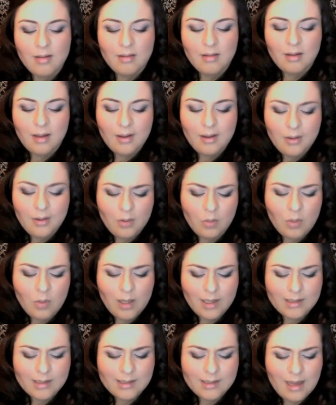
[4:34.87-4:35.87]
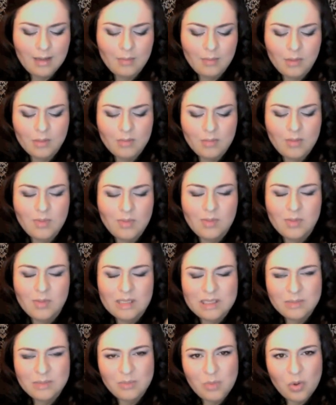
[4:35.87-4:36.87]
I don't know why is that. Maybe
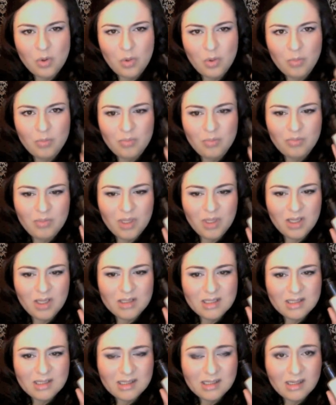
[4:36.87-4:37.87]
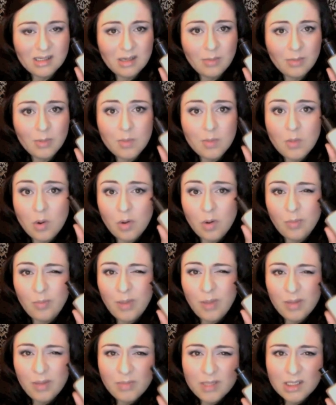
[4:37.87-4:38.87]
it's more because it's a little bit more
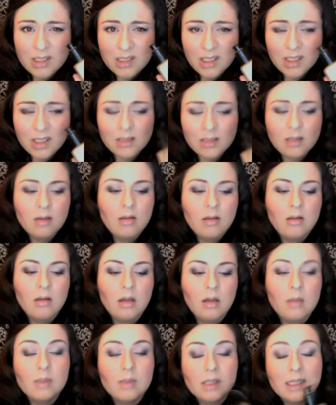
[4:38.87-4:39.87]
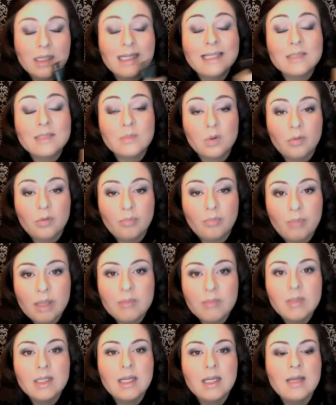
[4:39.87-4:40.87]
pigmented. It has more
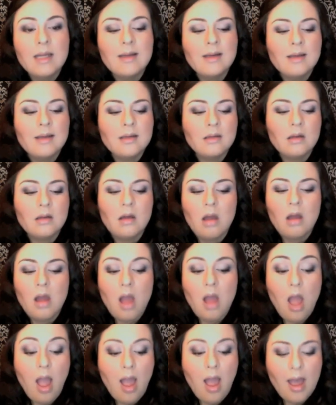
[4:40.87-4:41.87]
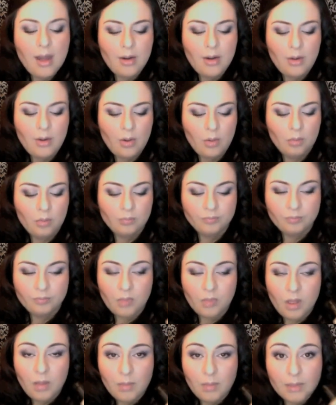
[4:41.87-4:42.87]
pigment in it. I don't know,
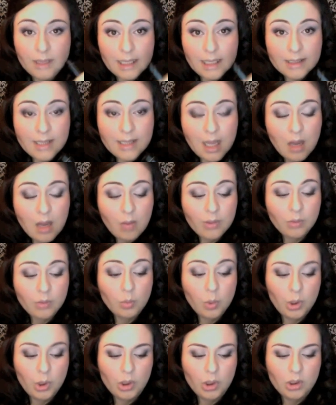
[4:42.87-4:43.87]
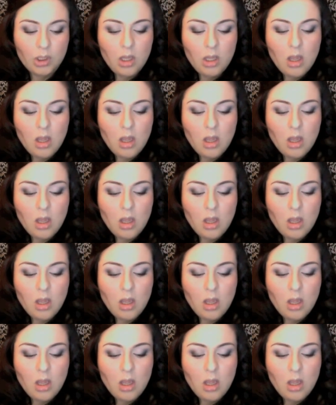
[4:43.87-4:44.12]
but that's how it worked.